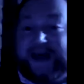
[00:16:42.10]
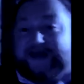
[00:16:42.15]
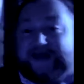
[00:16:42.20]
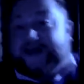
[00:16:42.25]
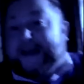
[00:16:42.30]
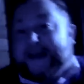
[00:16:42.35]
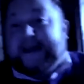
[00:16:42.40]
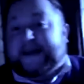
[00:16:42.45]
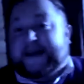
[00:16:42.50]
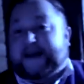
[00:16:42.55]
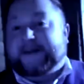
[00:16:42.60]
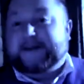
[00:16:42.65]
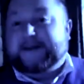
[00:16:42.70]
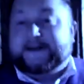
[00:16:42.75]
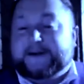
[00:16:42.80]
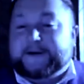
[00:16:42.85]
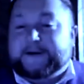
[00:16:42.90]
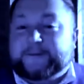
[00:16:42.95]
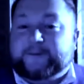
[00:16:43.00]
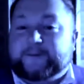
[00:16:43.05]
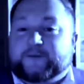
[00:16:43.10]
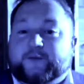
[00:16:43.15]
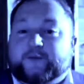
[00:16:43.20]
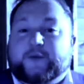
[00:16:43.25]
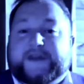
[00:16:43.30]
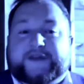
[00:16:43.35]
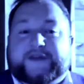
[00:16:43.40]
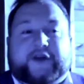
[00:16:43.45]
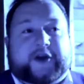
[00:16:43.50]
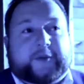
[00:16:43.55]
dim, a thing. Dim it down.
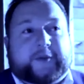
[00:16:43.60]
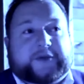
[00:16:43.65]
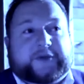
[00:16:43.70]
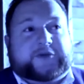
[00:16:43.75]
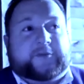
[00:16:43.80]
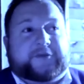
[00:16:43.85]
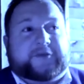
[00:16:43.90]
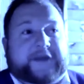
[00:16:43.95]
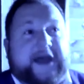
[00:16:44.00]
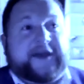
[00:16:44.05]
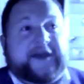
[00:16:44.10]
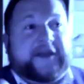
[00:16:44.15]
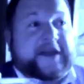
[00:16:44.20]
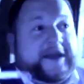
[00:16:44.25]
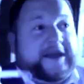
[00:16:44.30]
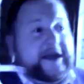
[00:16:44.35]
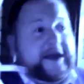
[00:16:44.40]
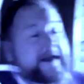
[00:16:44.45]
We thought it was something, and then it